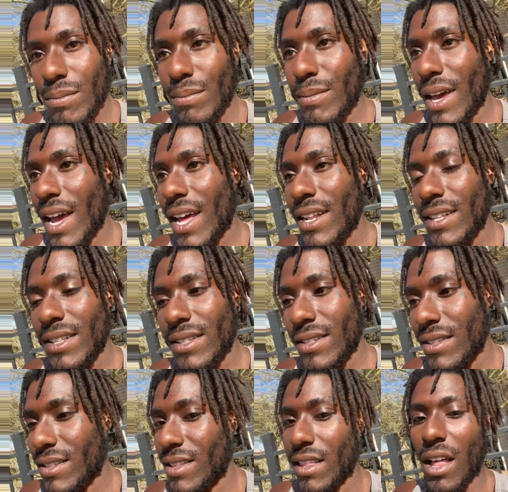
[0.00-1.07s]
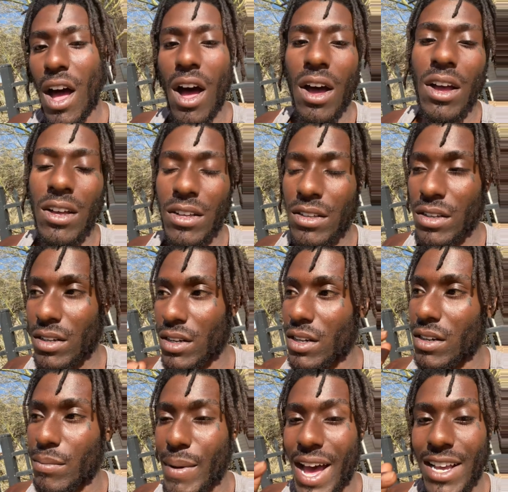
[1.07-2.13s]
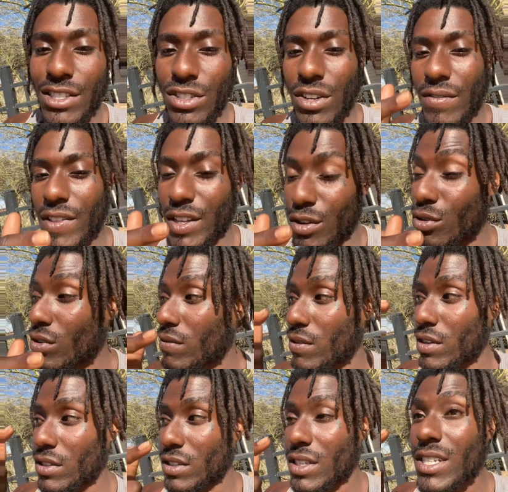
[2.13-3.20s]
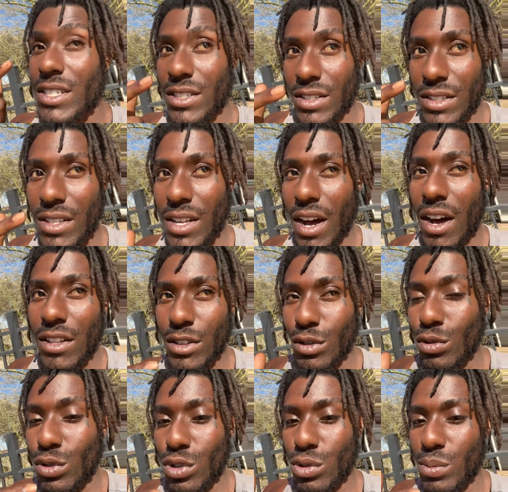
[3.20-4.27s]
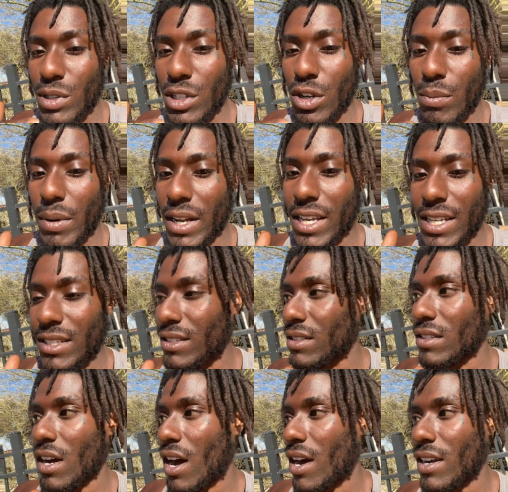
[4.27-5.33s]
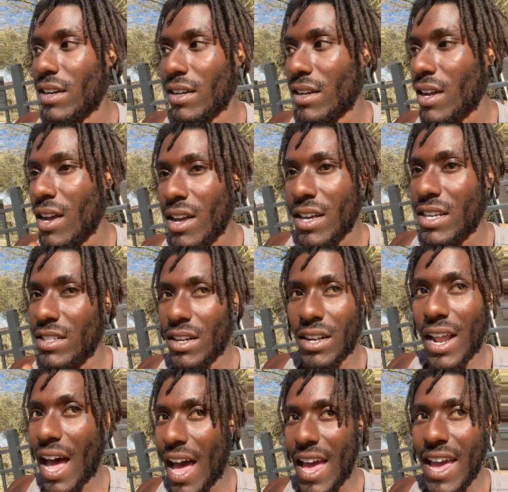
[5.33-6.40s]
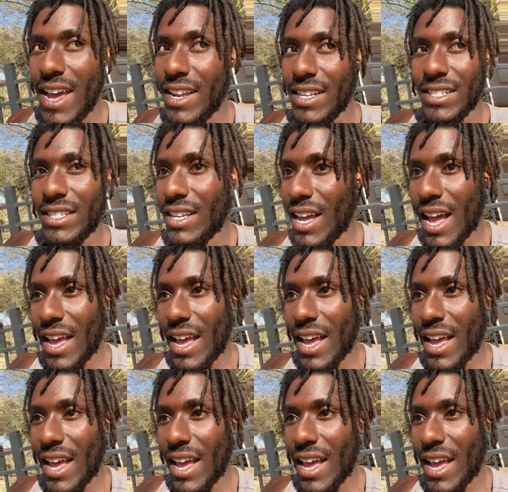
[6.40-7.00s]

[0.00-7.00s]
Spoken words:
man, Master of the Universe, he's on YouTube still, but he's on hiatus.